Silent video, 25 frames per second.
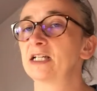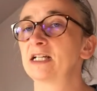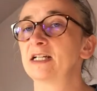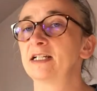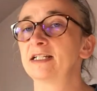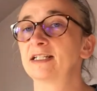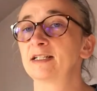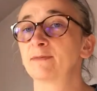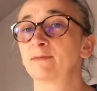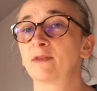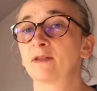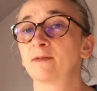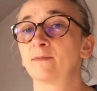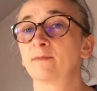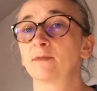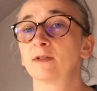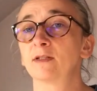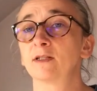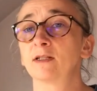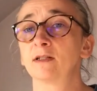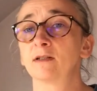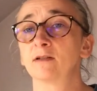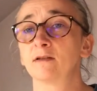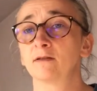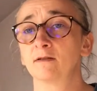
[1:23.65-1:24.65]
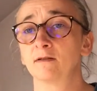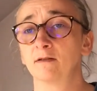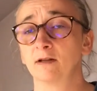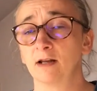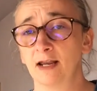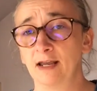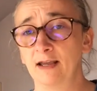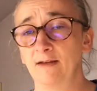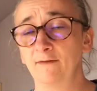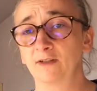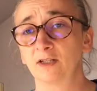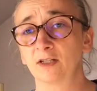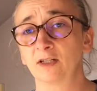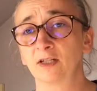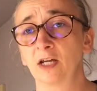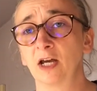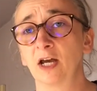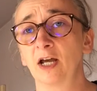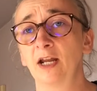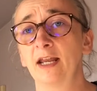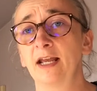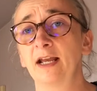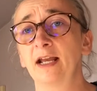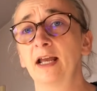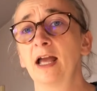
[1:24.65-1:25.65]
Some of the leaves are
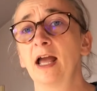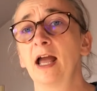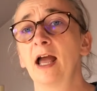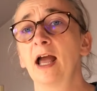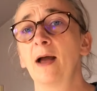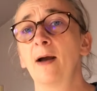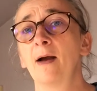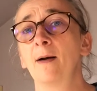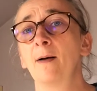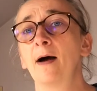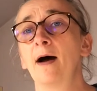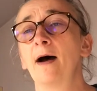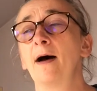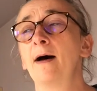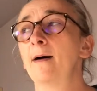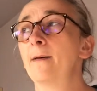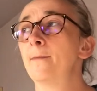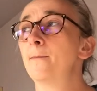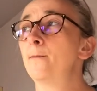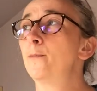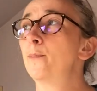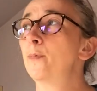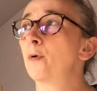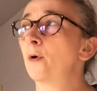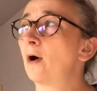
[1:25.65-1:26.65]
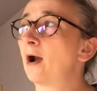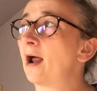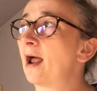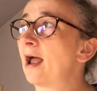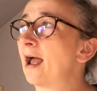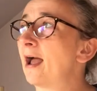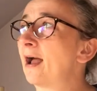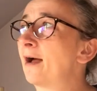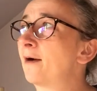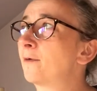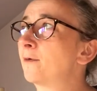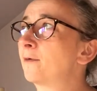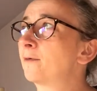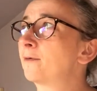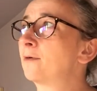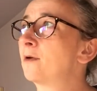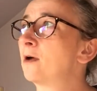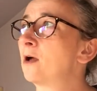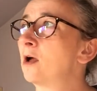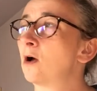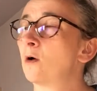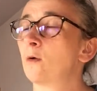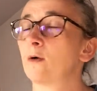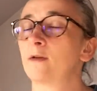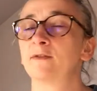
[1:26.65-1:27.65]
turning brown,
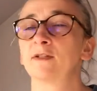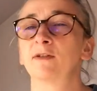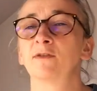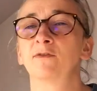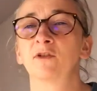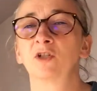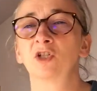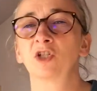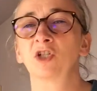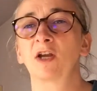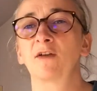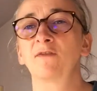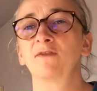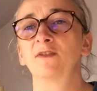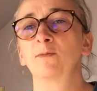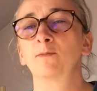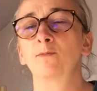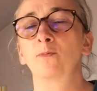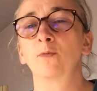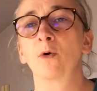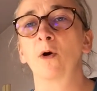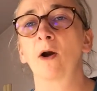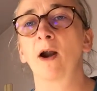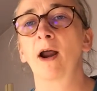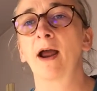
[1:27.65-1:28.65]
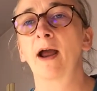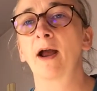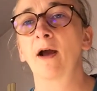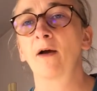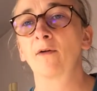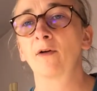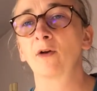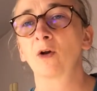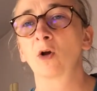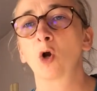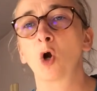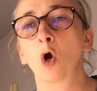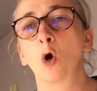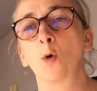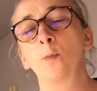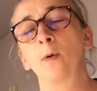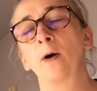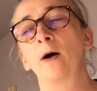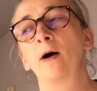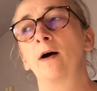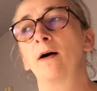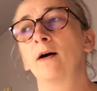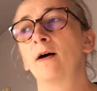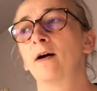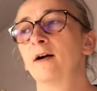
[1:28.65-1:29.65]
with different shades of brown and
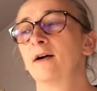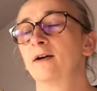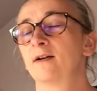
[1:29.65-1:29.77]
copper.